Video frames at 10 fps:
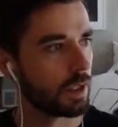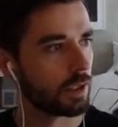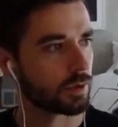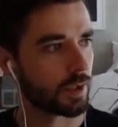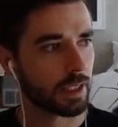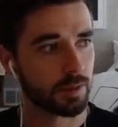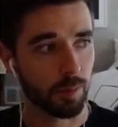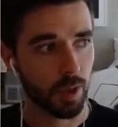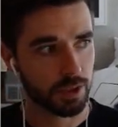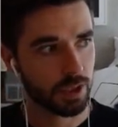So that's
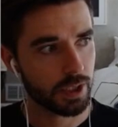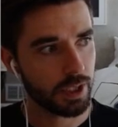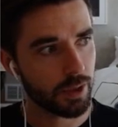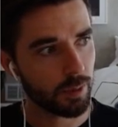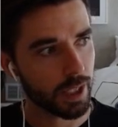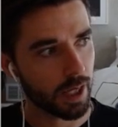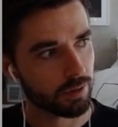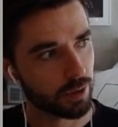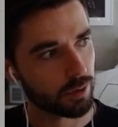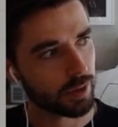much cleaner. We have a
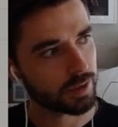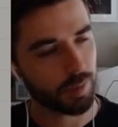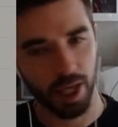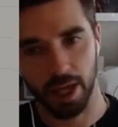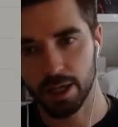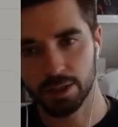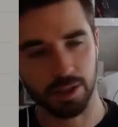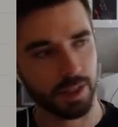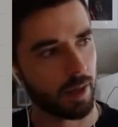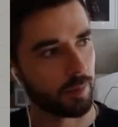crisp edge in that